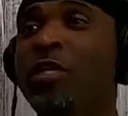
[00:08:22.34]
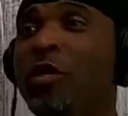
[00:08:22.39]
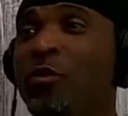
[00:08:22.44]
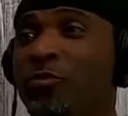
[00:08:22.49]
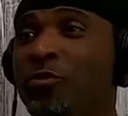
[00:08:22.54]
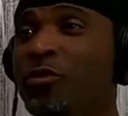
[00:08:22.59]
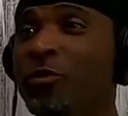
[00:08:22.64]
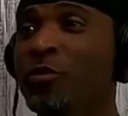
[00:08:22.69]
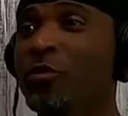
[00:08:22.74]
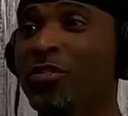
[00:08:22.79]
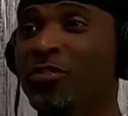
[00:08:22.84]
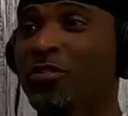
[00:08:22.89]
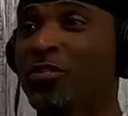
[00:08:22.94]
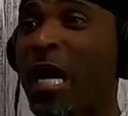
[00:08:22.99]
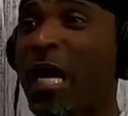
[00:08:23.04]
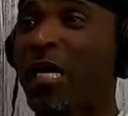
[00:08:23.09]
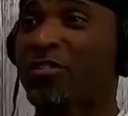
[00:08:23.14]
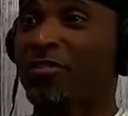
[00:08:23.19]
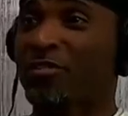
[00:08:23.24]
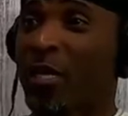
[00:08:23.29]
going to do this,
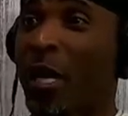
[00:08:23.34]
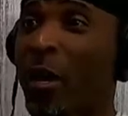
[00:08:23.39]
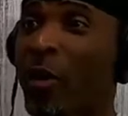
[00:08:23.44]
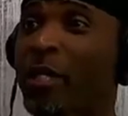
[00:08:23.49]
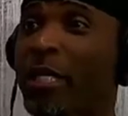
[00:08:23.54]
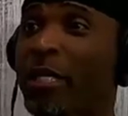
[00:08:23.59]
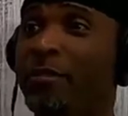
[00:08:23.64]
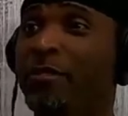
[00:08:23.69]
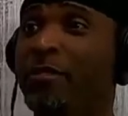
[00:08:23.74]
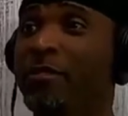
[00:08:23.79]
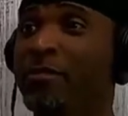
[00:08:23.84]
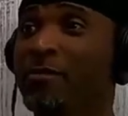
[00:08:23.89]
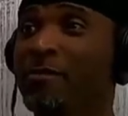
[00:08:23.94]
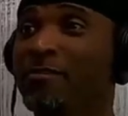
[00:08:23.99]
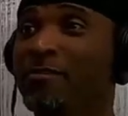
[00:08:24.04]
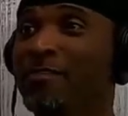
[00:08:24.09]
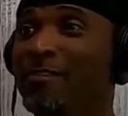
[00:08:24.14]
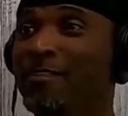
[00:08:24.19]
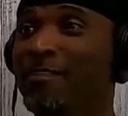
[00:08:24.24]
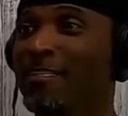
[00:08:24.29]
gosh dog it.
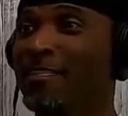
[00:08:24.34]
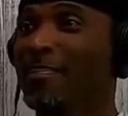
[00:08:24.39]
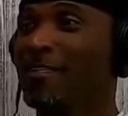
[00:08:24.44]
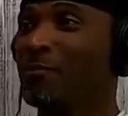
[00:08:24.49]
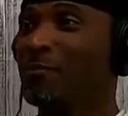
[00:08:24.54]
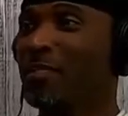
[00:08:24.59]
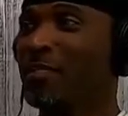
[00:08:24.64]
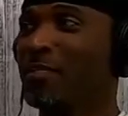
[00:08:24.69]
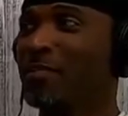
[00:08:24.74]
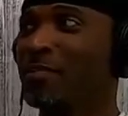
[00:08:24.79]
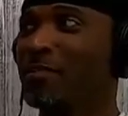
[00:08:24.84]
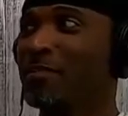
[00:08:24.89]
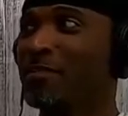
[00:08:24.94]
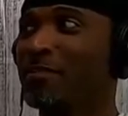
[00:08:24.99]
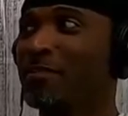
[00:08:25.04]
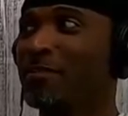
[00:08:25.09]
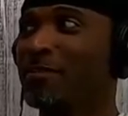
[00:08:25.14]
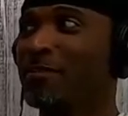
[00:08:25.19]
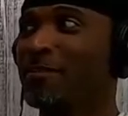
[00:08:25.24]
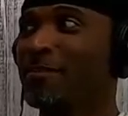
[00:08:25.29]
And I'm like,
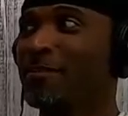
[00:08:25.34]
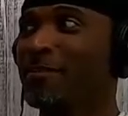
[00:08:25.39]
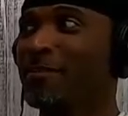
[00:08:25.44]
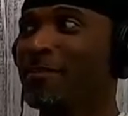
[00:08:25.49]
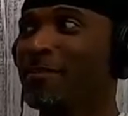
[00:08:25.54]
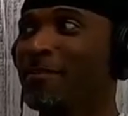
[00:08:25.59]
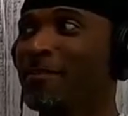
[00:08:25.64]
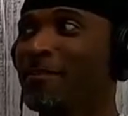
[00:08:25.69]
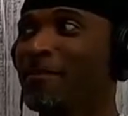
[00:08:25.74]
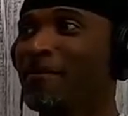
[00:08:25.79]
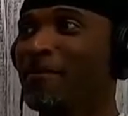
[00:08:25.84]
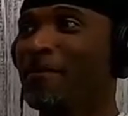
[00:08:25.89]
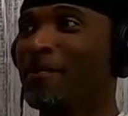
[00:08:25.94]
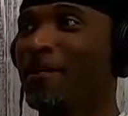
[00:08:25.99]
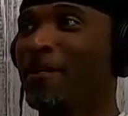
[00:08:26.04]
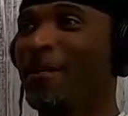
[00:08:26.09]
yeah.